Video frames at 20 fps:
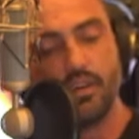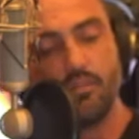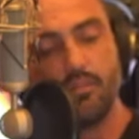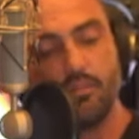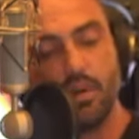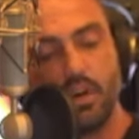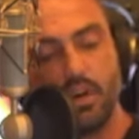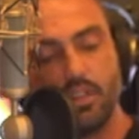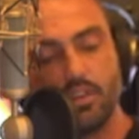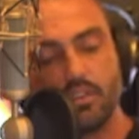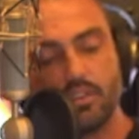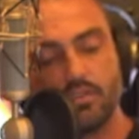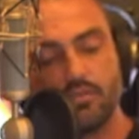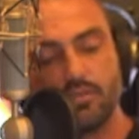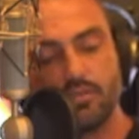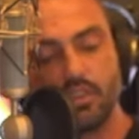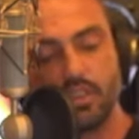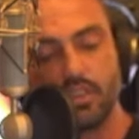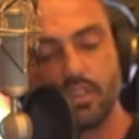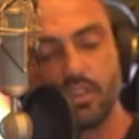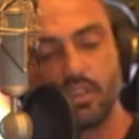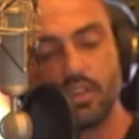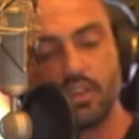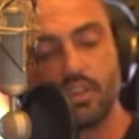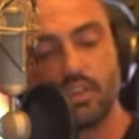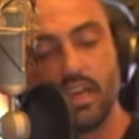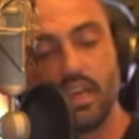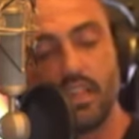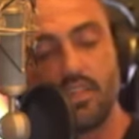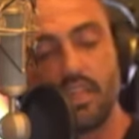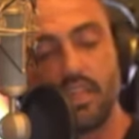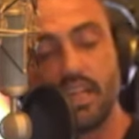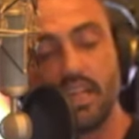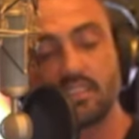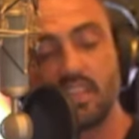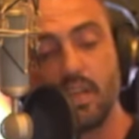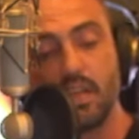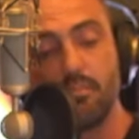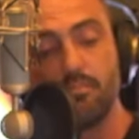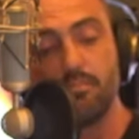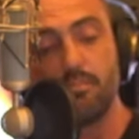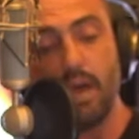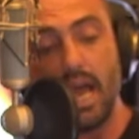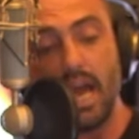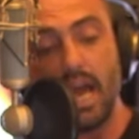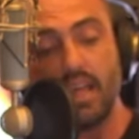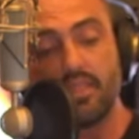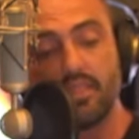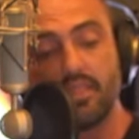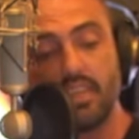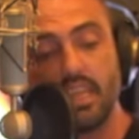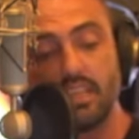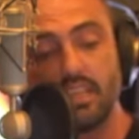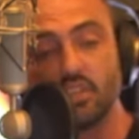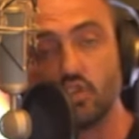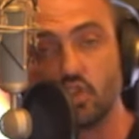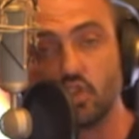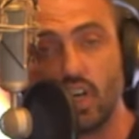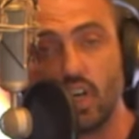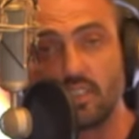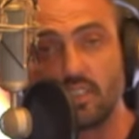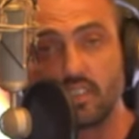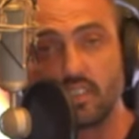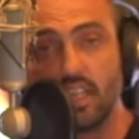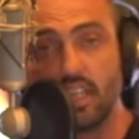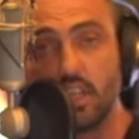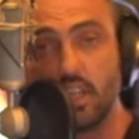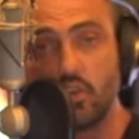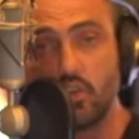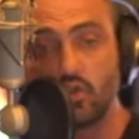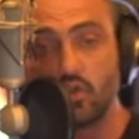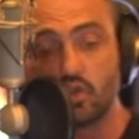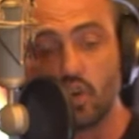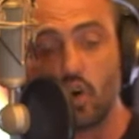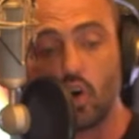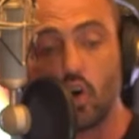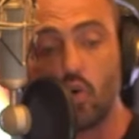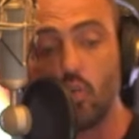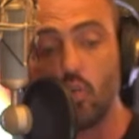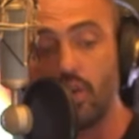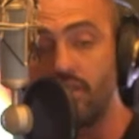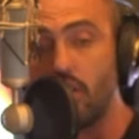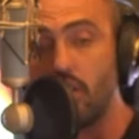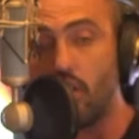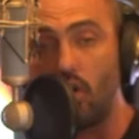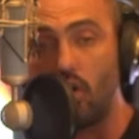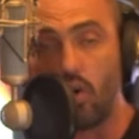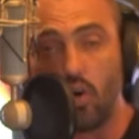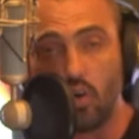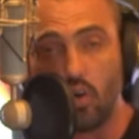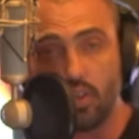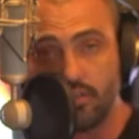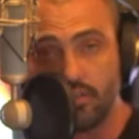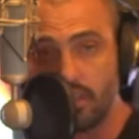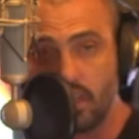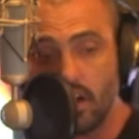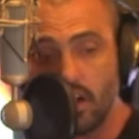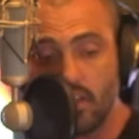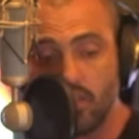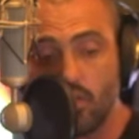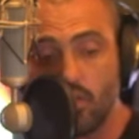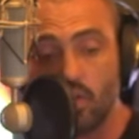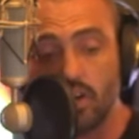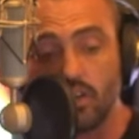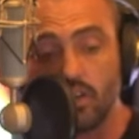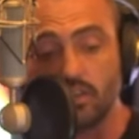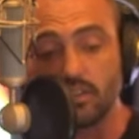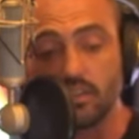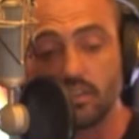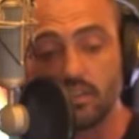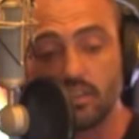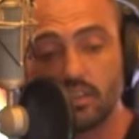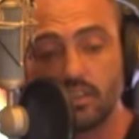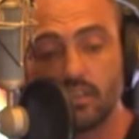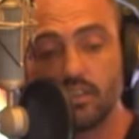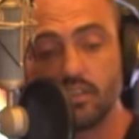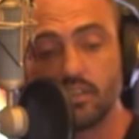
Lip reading: Motherfucker. Look at that. That's a bad thing. Just like you saw with all of the other ones.